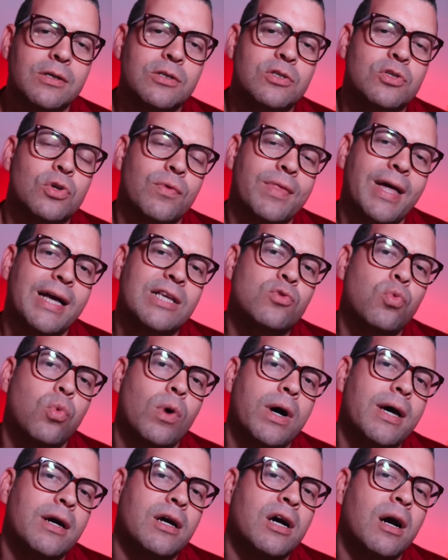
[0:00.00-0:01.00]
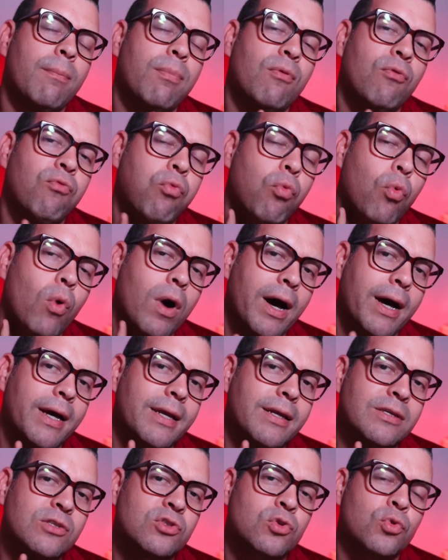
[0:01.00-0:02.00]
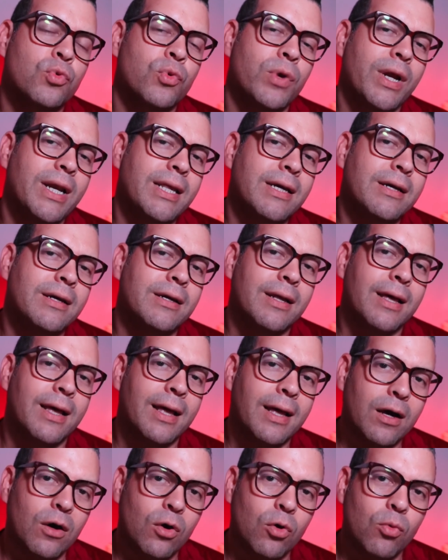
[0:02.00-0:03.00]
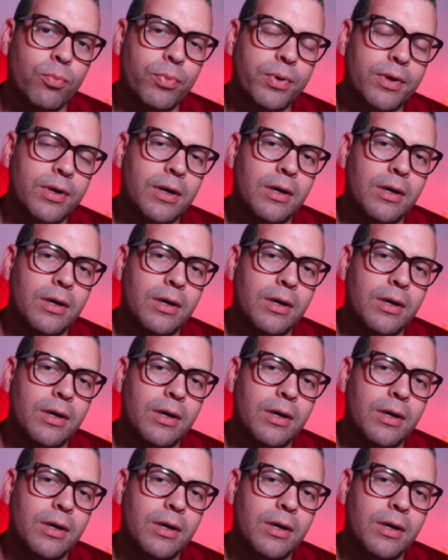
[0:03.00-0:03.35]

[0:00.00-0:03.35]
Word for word: So that's why a cup of wine is greatly going to help